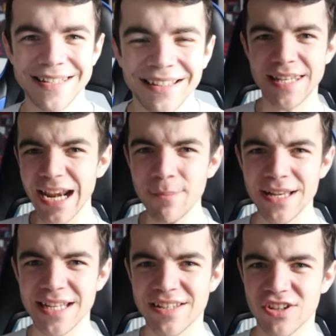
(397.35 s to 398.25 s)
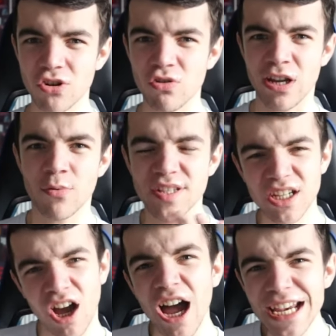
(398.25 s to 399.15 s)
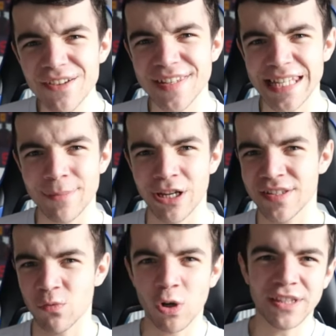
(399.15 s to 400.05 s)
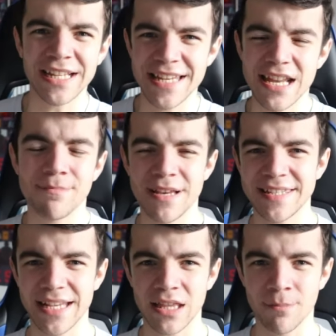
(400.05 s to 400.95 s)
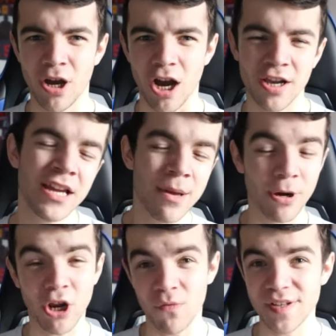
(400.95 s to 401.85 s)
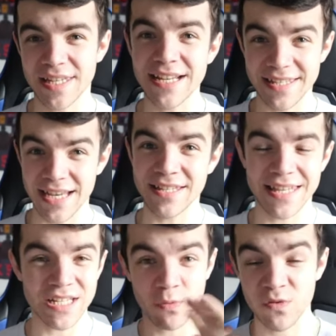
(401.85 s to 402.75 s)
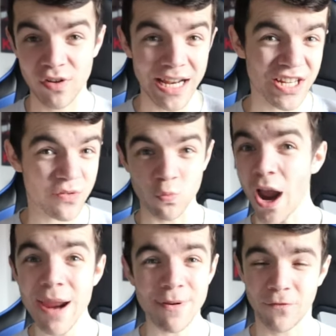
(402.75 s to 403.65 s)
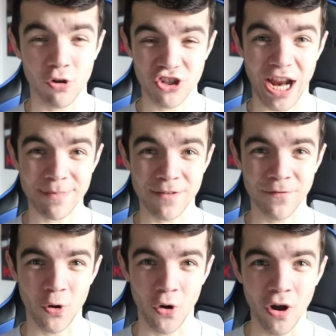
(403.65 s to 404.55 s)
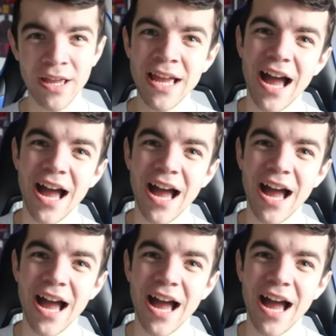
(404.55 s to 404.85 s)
This animatic story was kind of similar to what they did in Missing the Mark, but obviously since this was released way before Chapter 4,